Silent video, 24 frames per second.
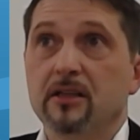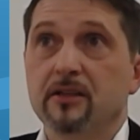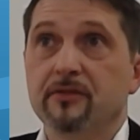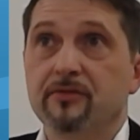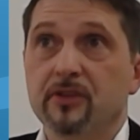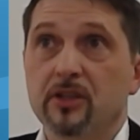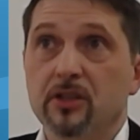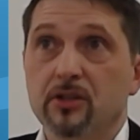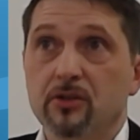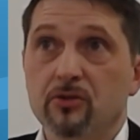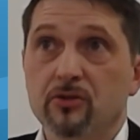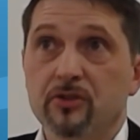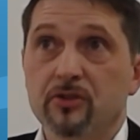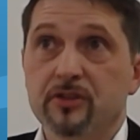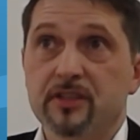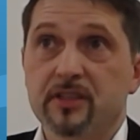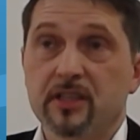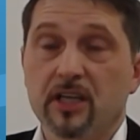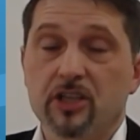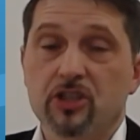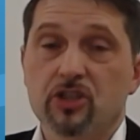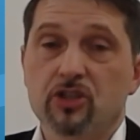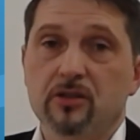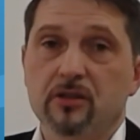if you use
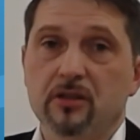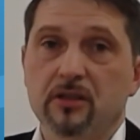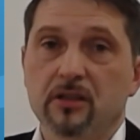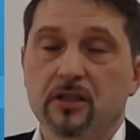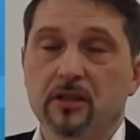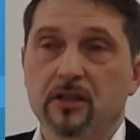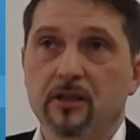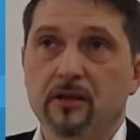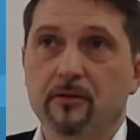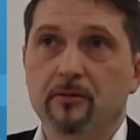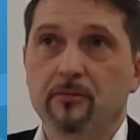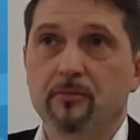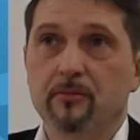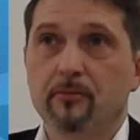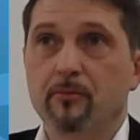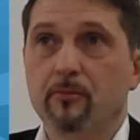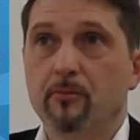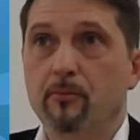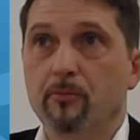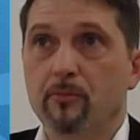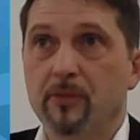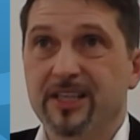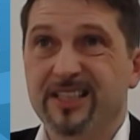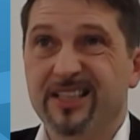such uh,
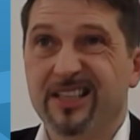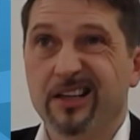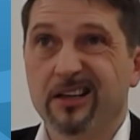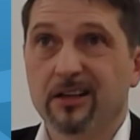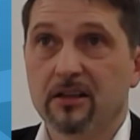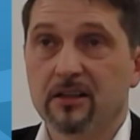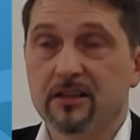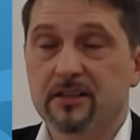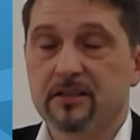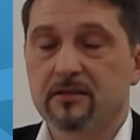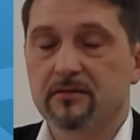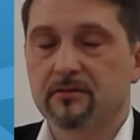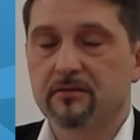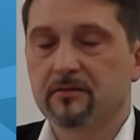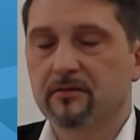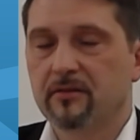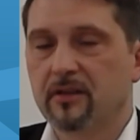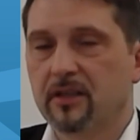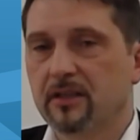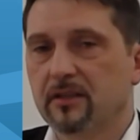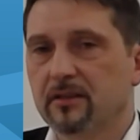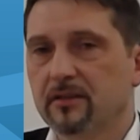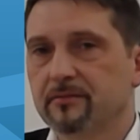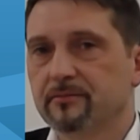materials,
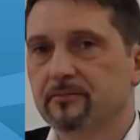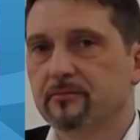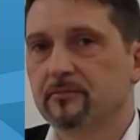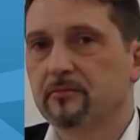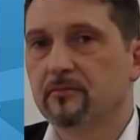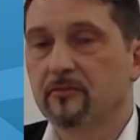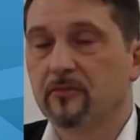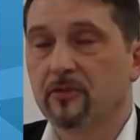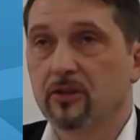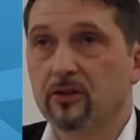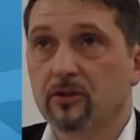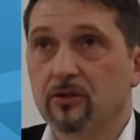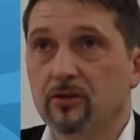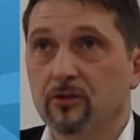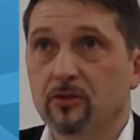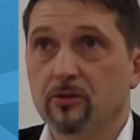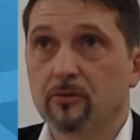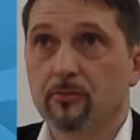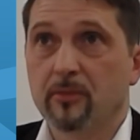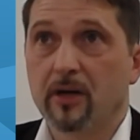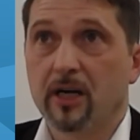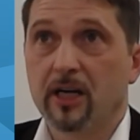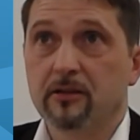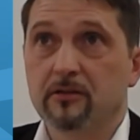then
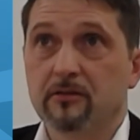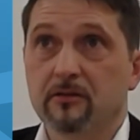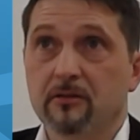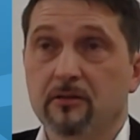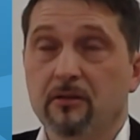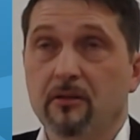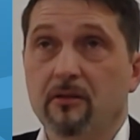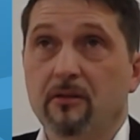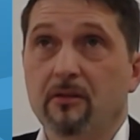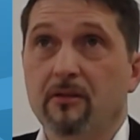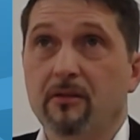you might